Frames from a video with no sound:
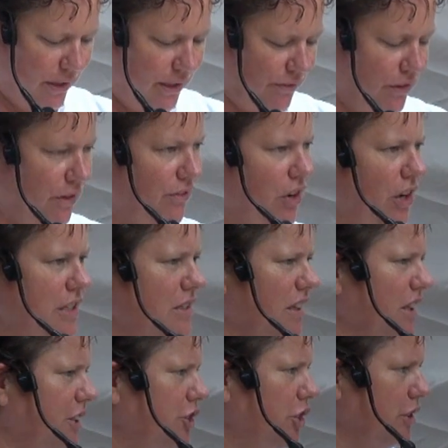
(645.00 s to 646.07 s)
really even a very
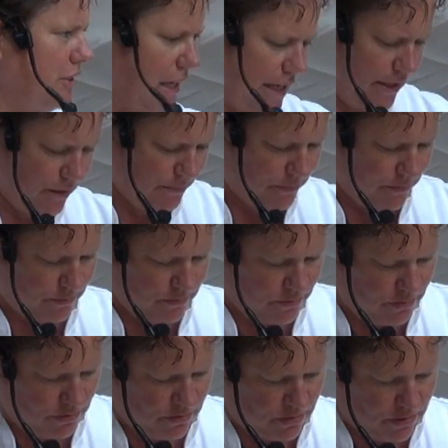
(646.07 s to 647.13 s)
delicious item.
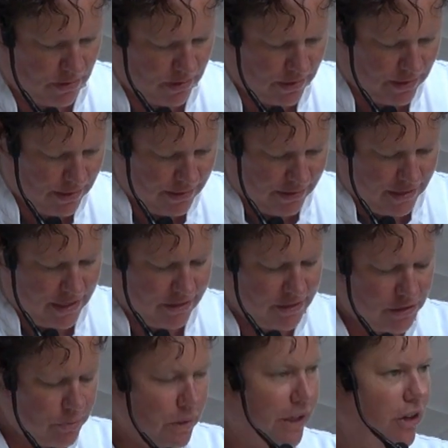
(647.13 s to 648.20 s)
This
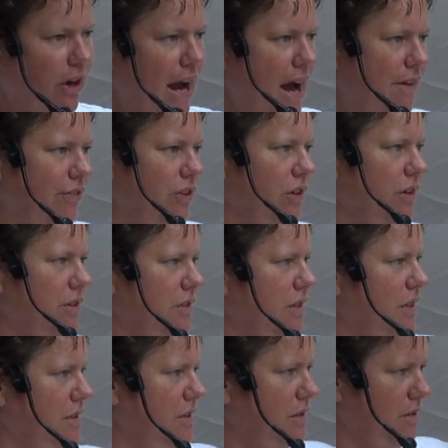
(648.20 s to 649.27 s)
is what you're after, is
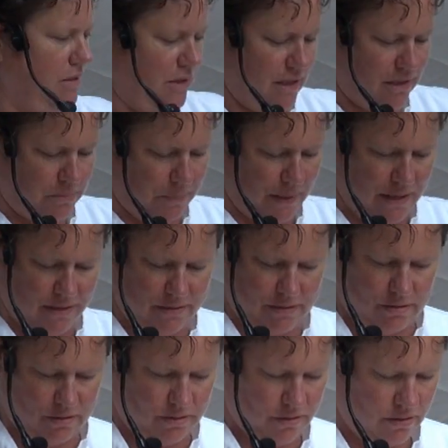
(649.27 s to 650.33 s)
this
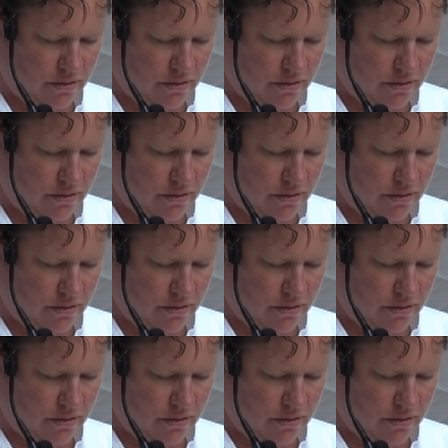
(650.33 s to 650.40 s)
piece.